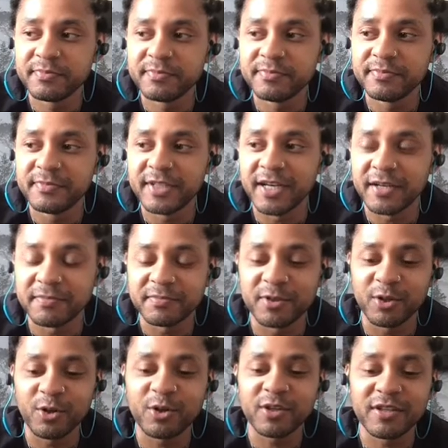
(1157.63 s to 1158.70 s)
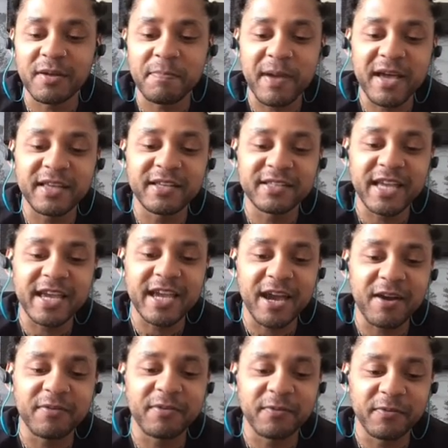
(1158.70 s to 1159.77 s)
the better you take care of
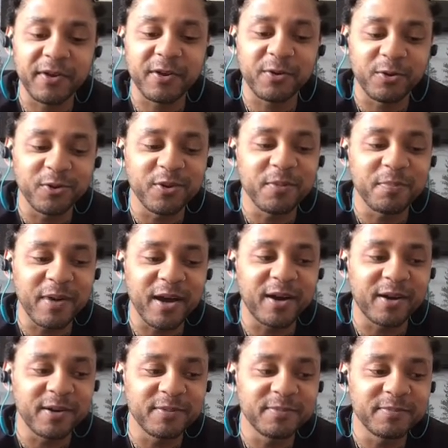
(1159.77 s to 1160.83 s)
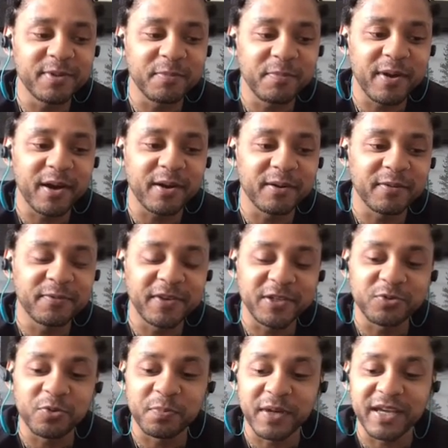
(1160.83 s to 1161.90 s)
the vehicle, the better things will be.